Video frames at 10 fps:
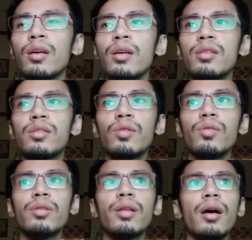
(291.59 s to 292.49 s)

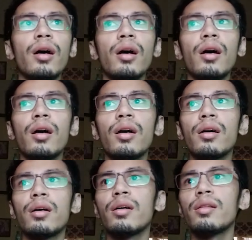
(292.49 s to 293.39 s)
So the
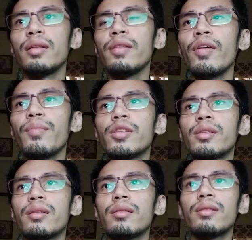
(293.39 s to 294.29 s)

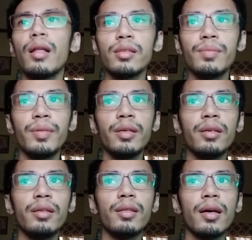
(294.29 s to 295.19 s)
95% tells me
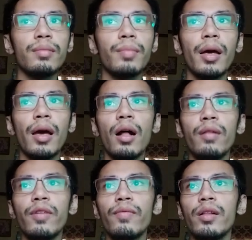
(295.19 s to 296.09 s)
that my
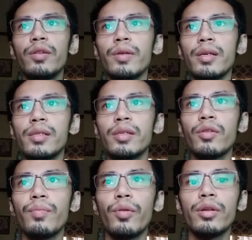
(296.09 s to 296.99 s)
alpha value is
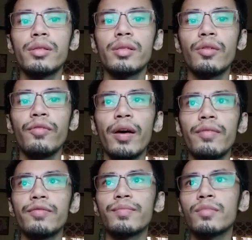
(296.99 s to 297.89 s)
0.05,
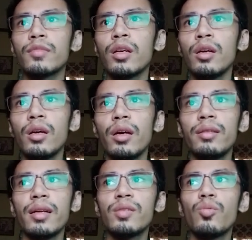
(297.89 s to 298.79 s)
and
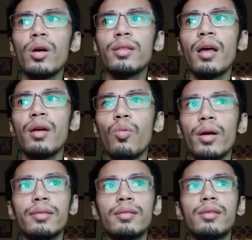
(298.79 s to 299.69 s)
that's what I
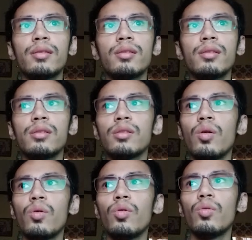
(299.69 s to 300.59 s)
want.
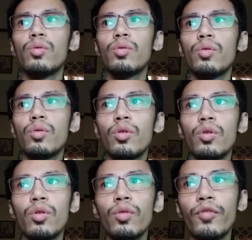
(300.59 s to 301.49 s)
So
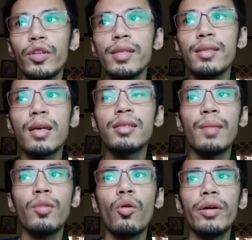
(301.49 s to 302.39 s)
For this test,
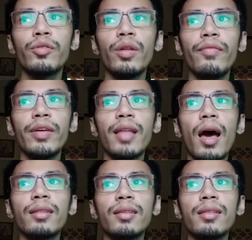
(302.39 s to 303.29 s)
I'm going to leave it
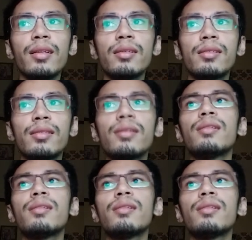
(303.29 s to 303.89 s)
at it is.